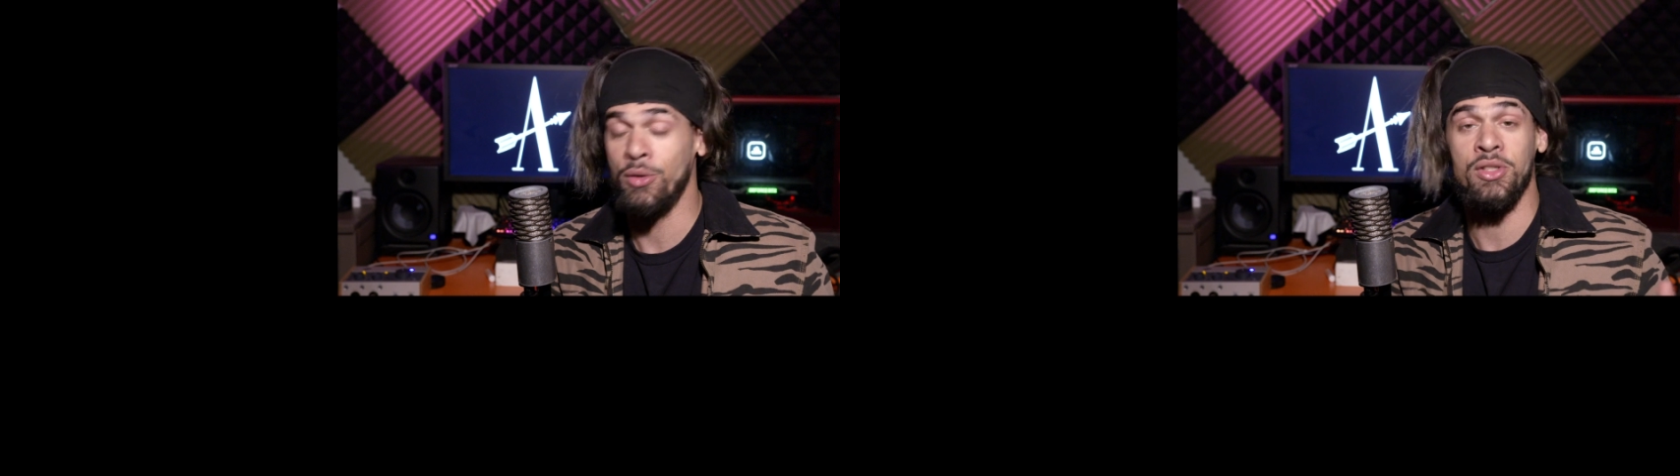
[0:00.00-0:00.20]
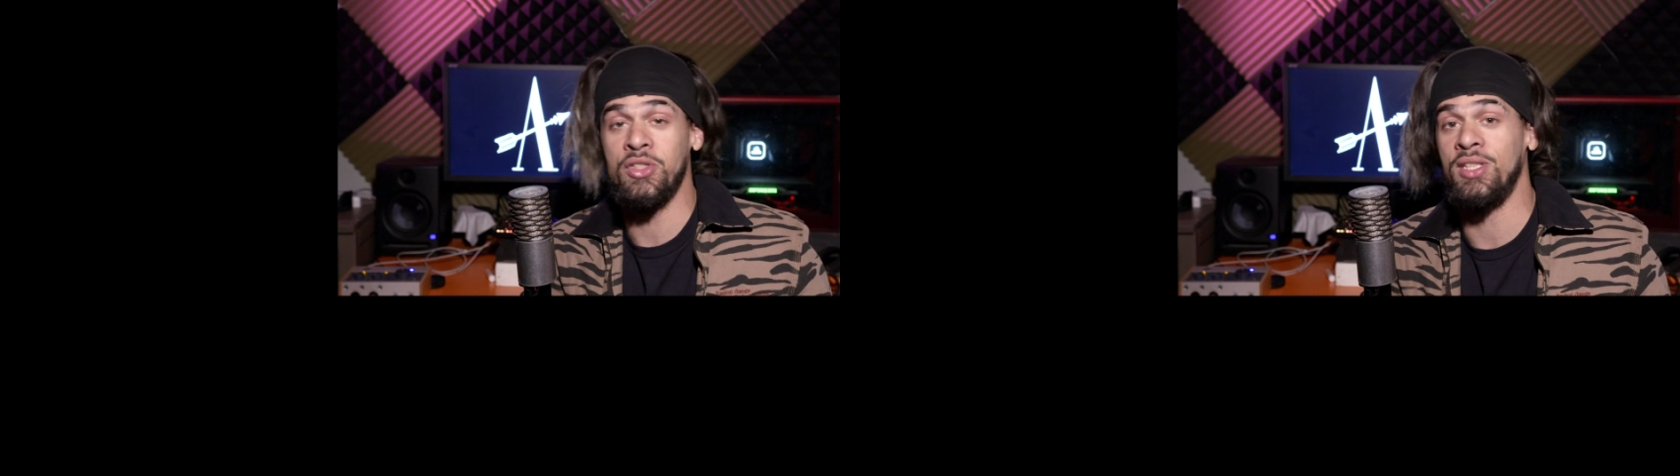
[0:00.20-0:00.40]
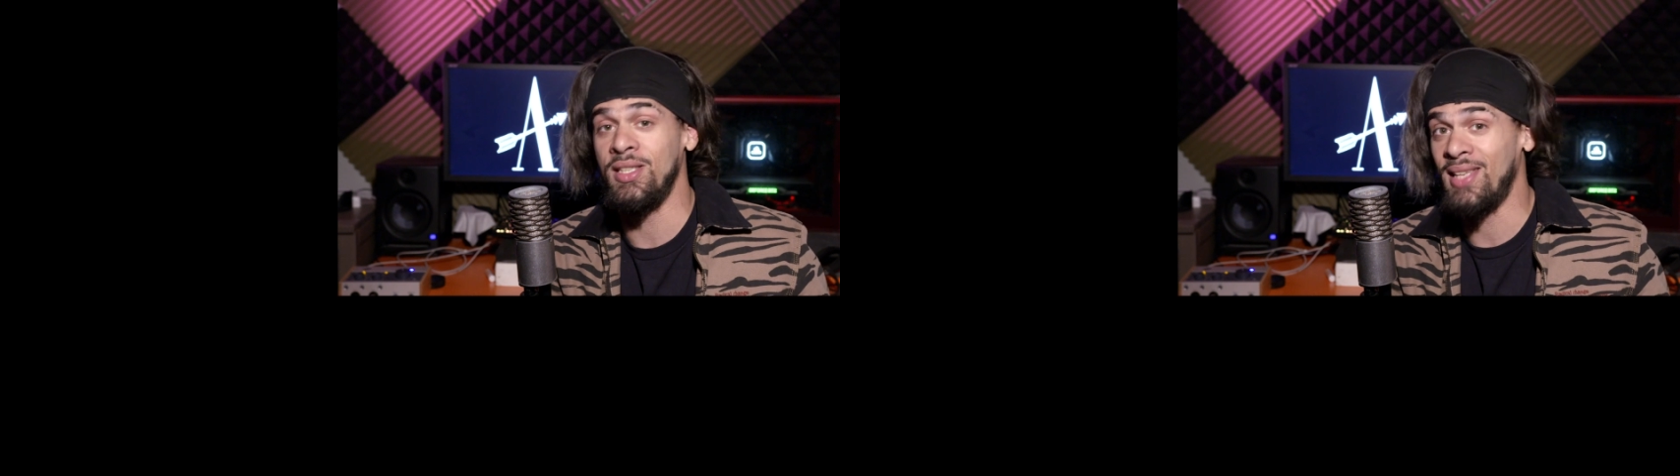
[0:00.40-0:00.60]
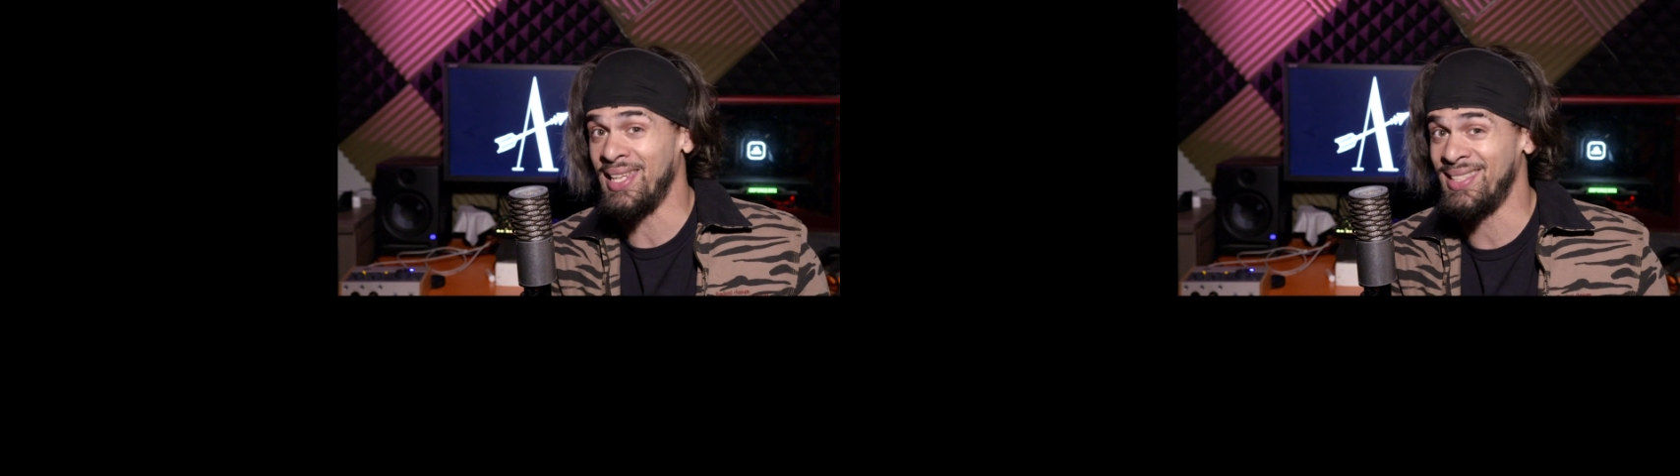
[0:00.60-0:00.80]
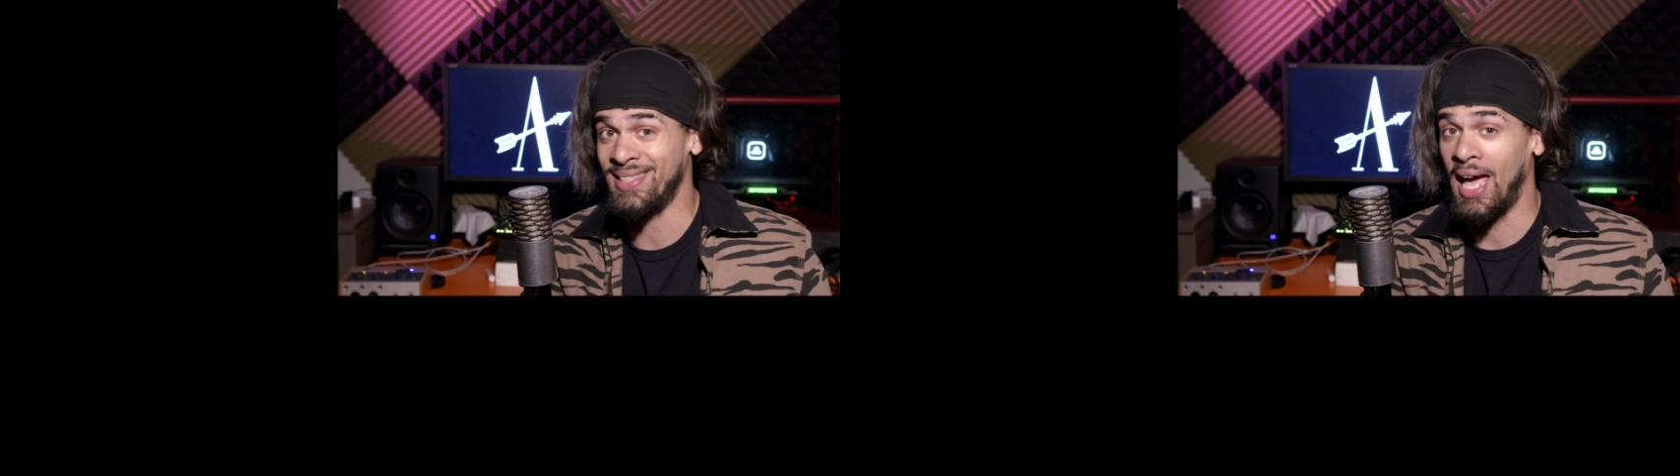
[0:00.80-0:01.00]
is a scene that
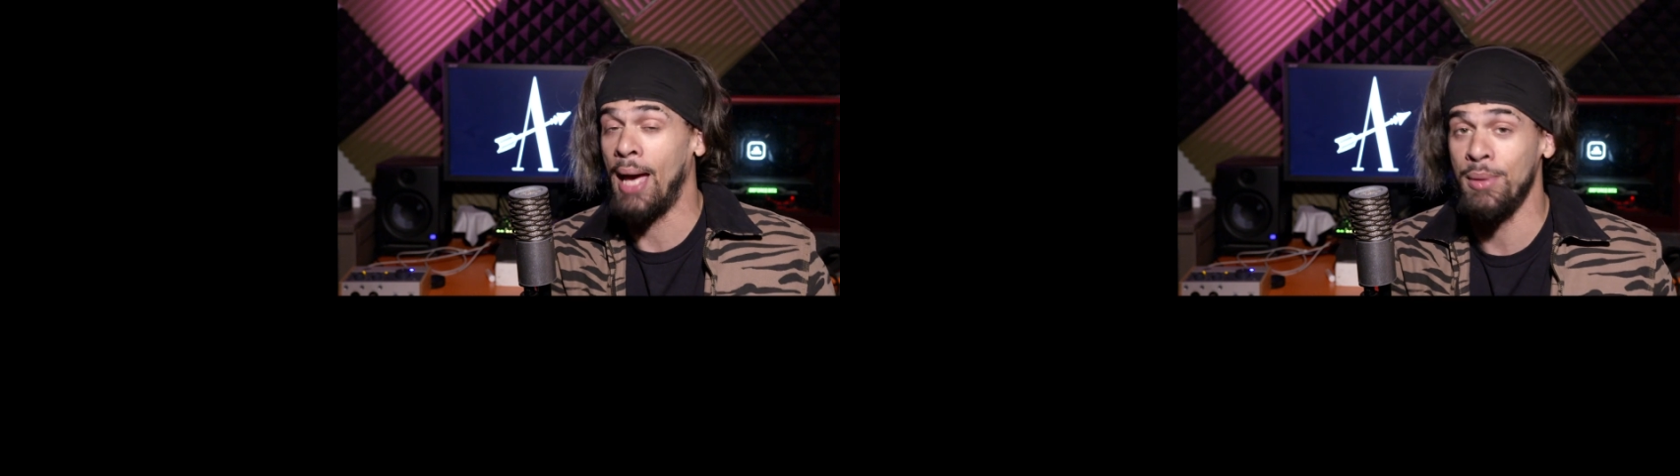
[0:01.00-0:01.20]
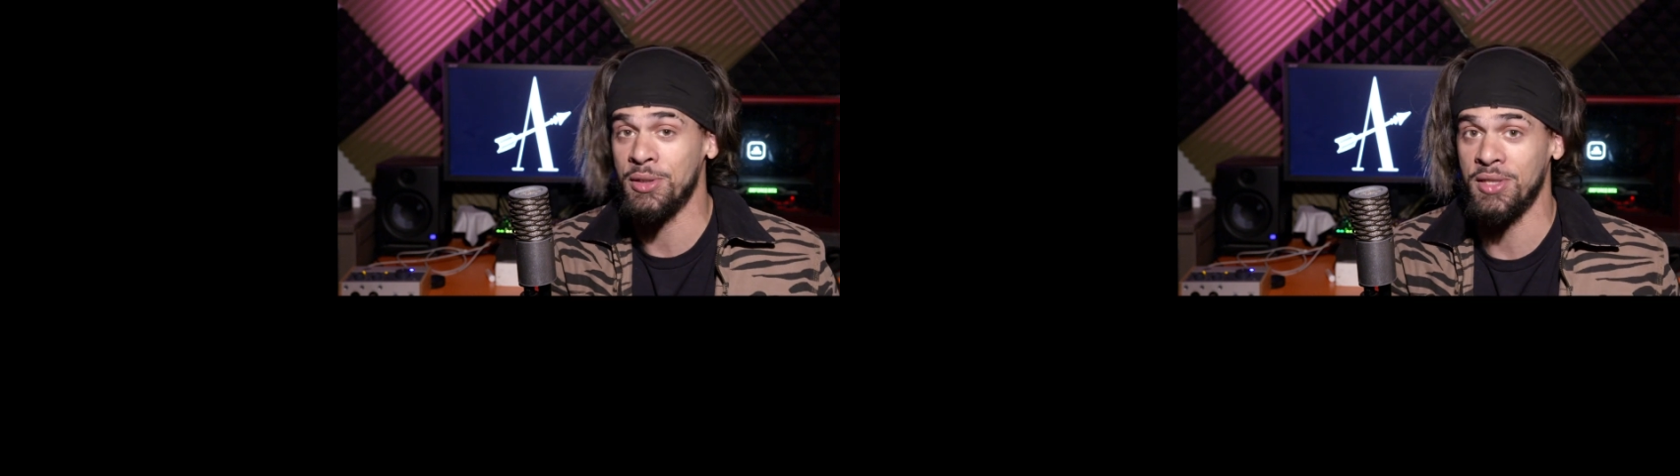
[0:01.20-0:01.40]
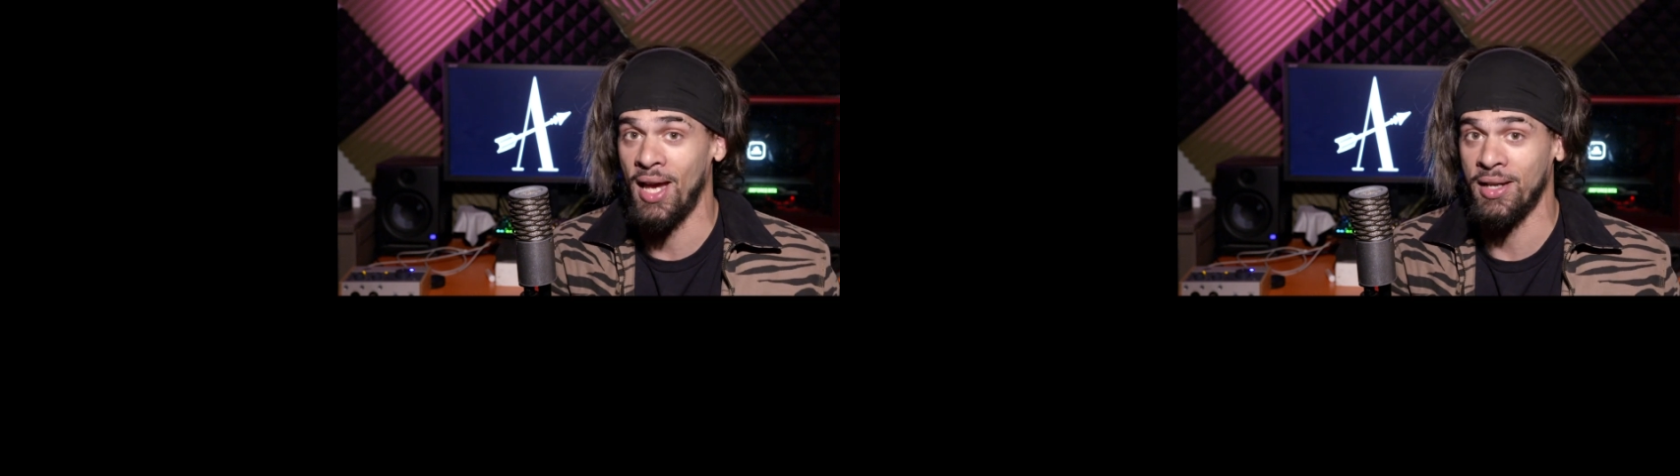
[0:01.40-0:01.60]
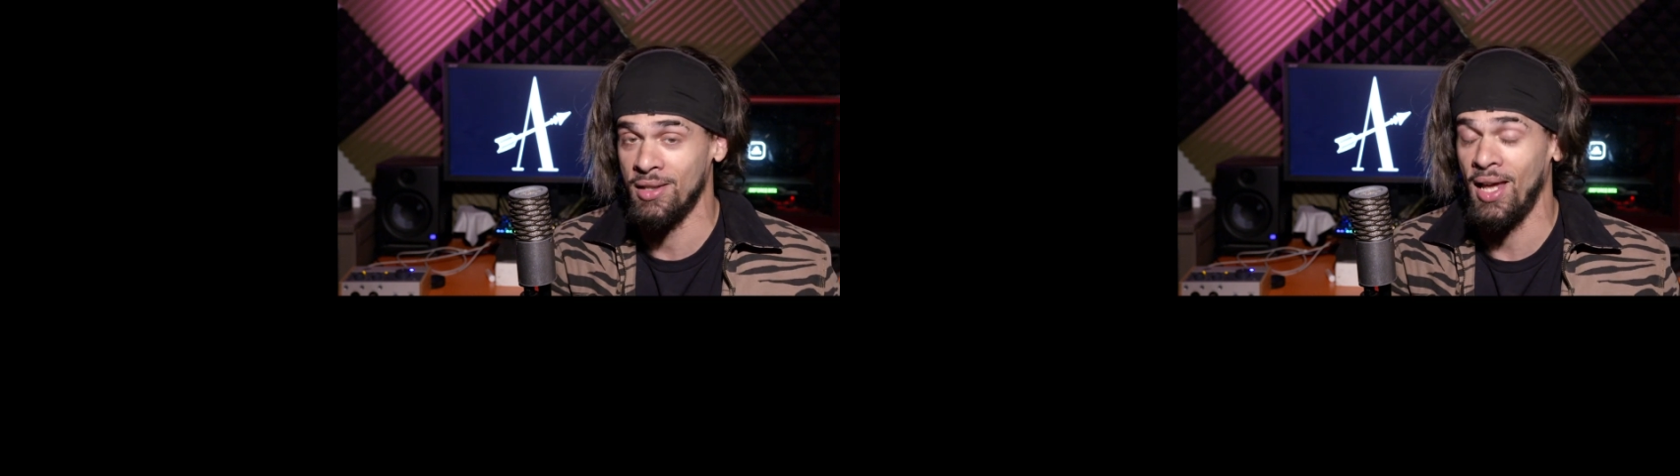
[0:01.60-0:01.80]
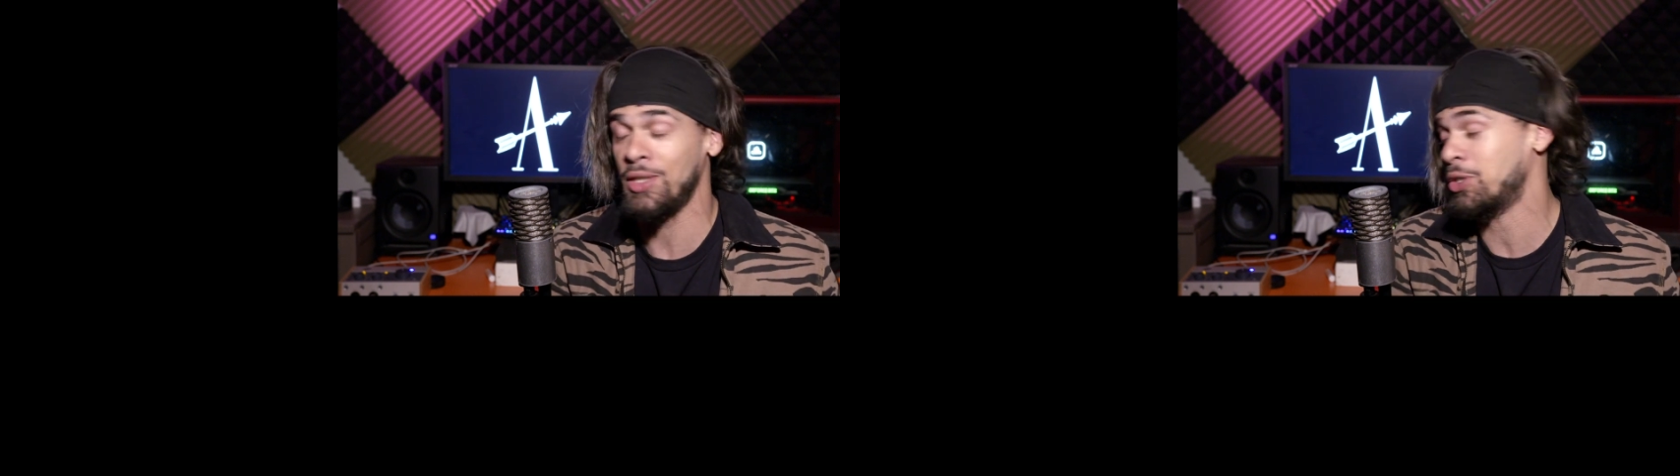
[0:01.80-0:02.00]
established that
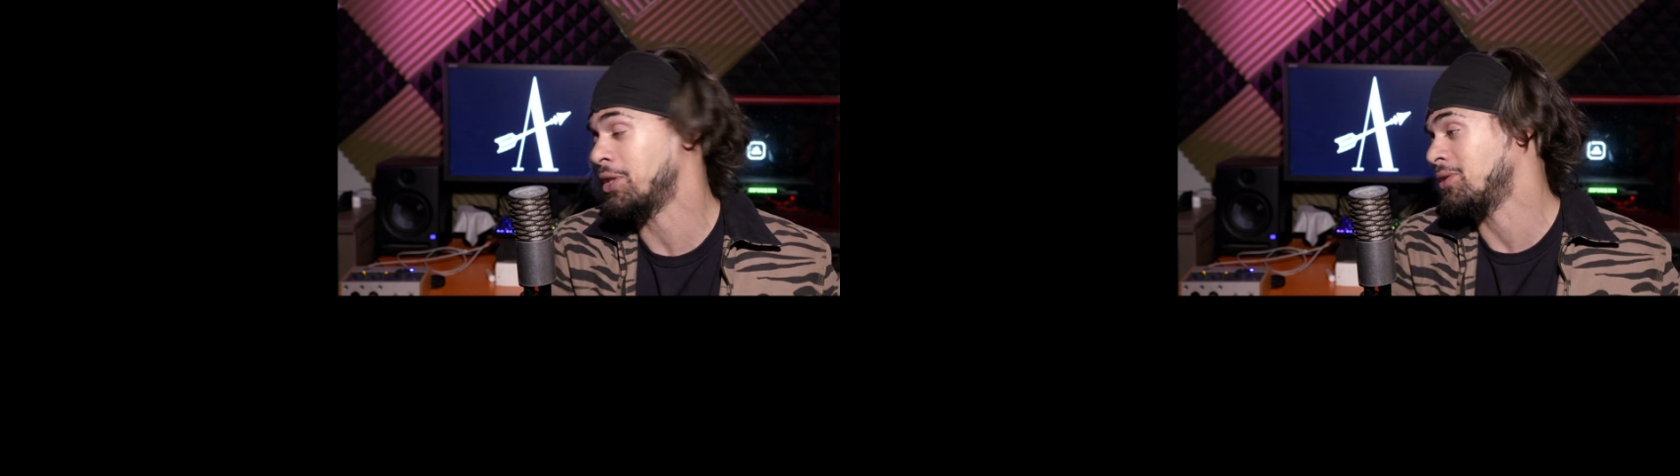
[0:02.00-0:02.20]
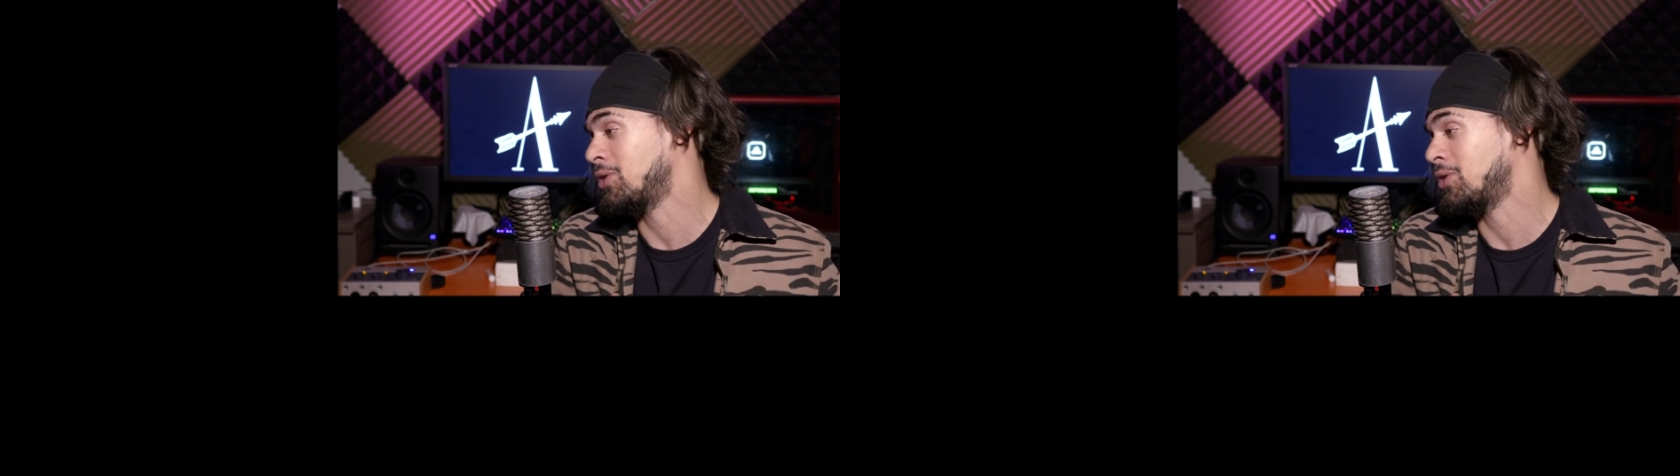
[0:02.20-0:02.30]
connection.